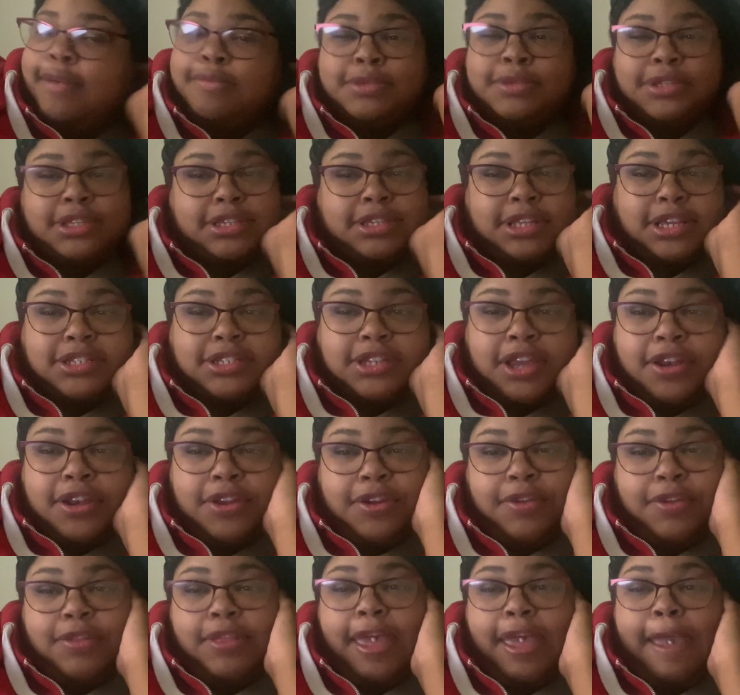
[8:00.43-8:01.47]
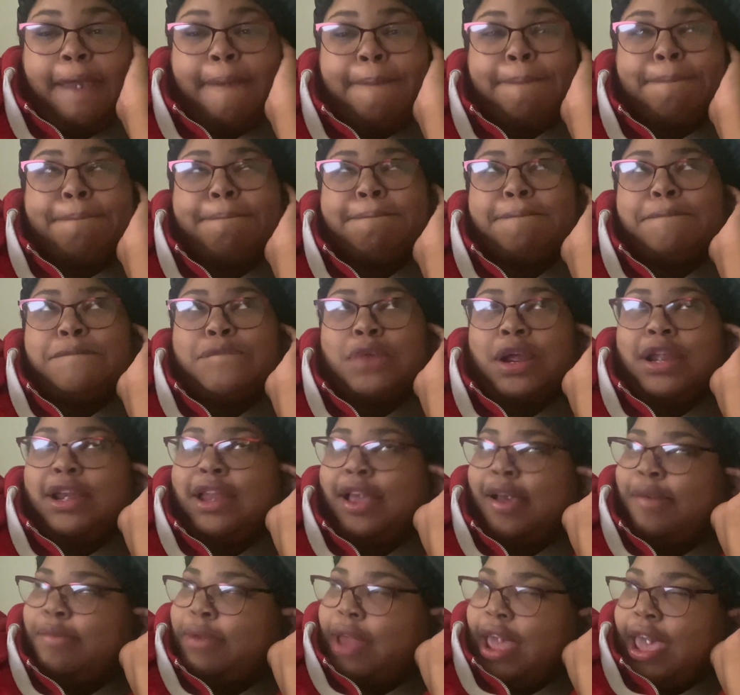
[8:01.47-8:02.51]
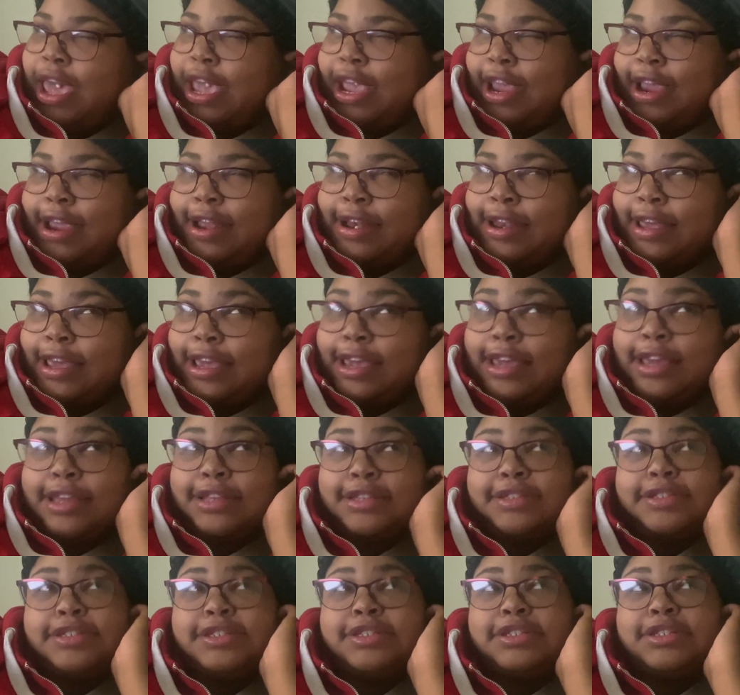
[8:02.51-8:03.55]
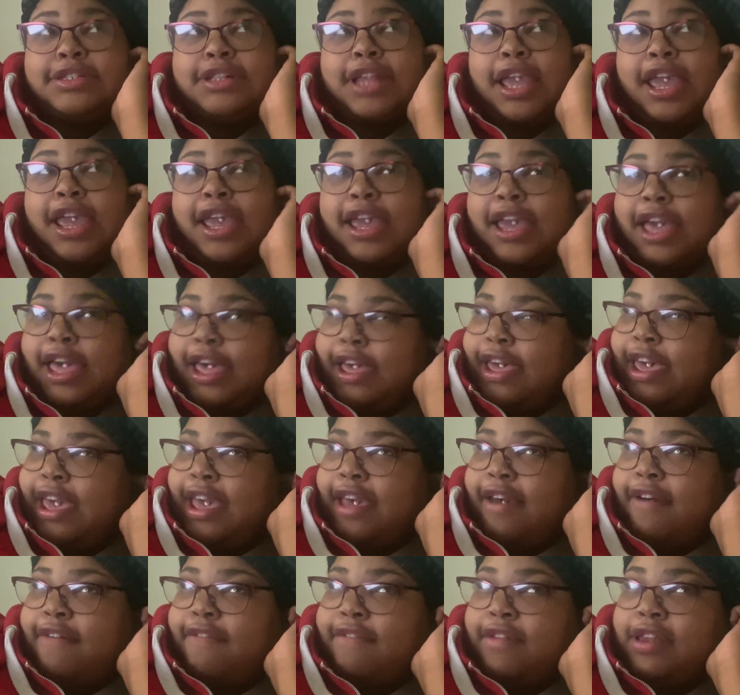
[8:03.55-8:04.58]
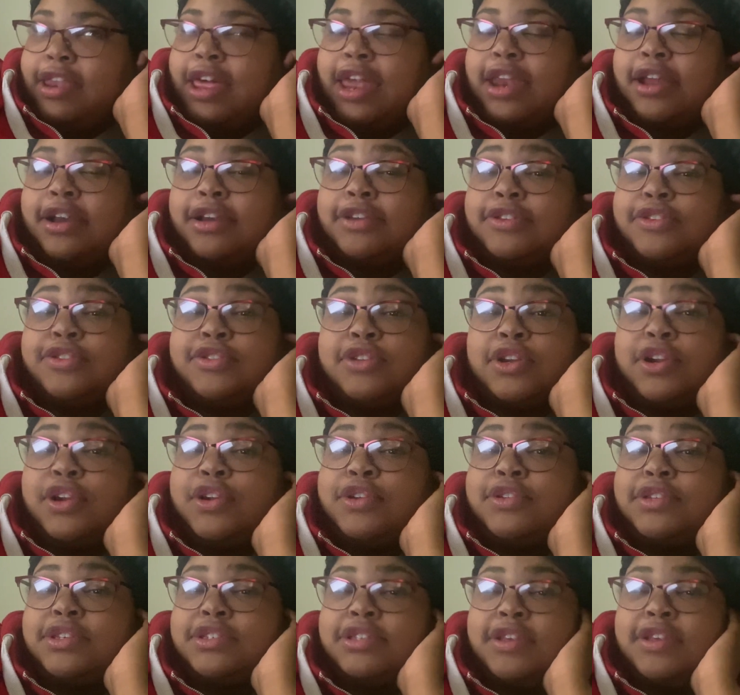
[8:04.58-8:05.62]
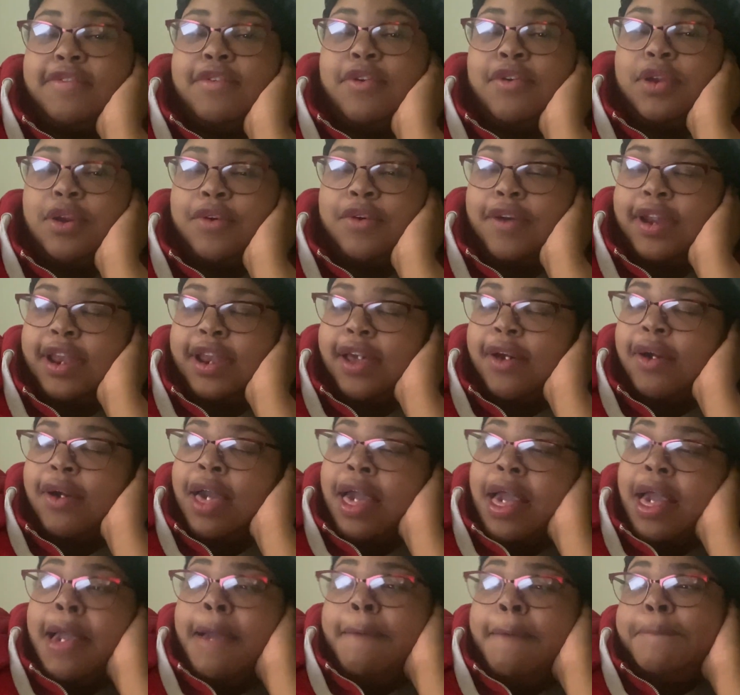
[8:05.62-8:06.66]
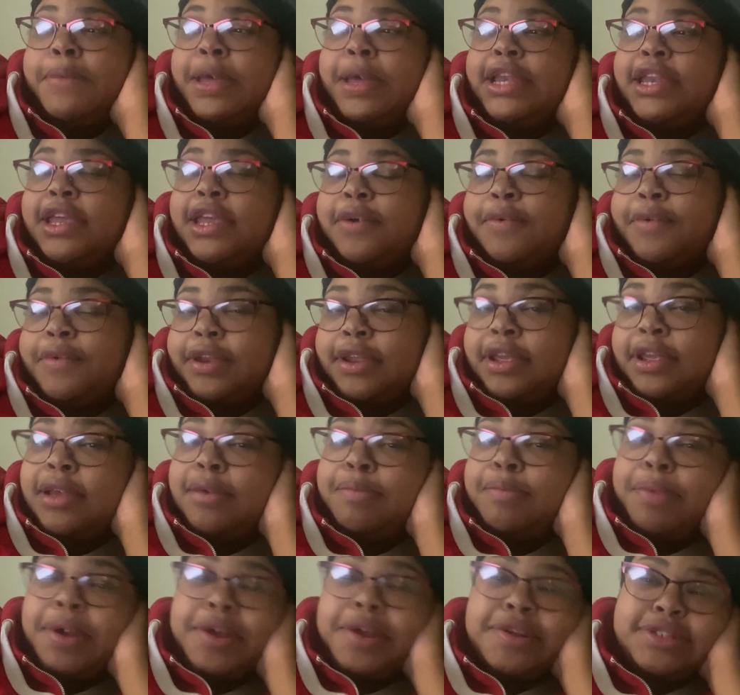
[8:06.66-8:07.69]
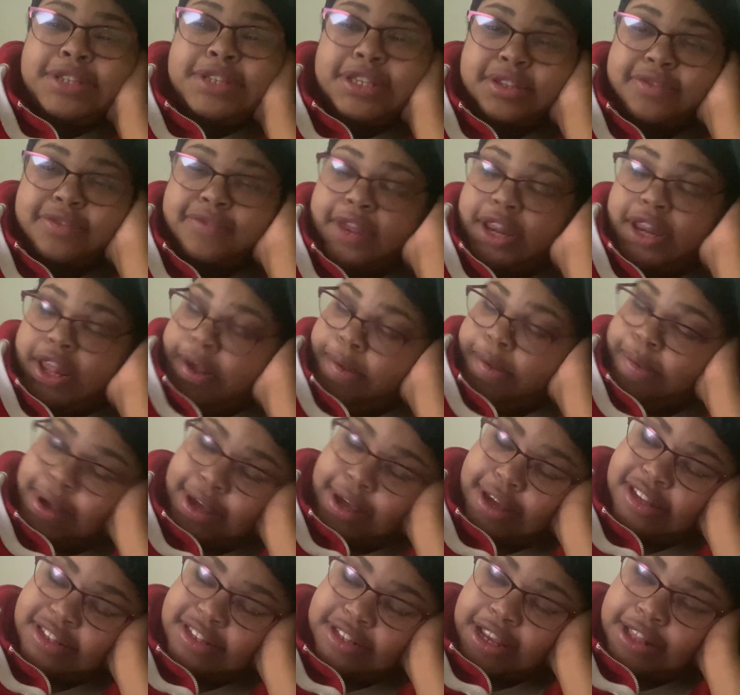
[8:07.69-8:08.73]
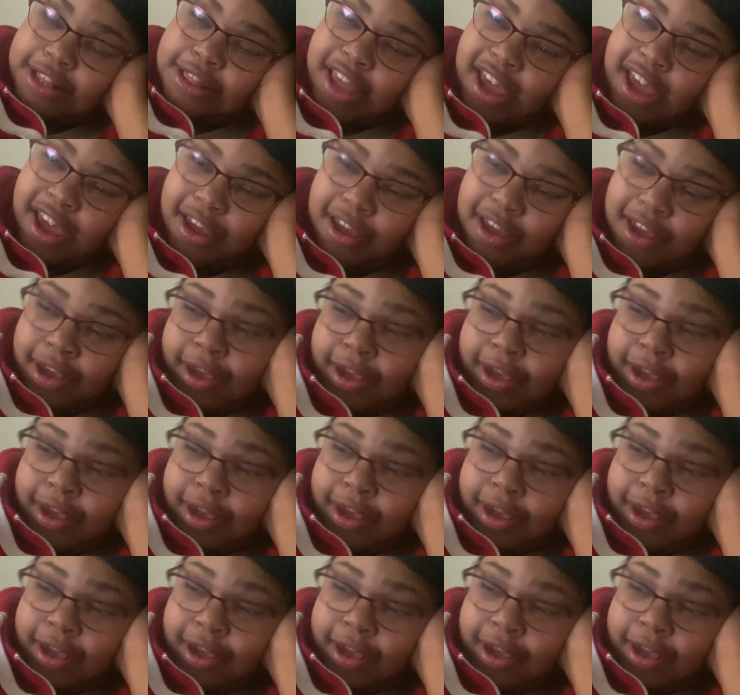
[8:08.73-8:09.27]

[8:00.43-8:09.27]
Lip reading: just let y'all know that right now I'm not in a good state. I have a lot of concerns and stuff going on right now, but I did want to post this video because I thought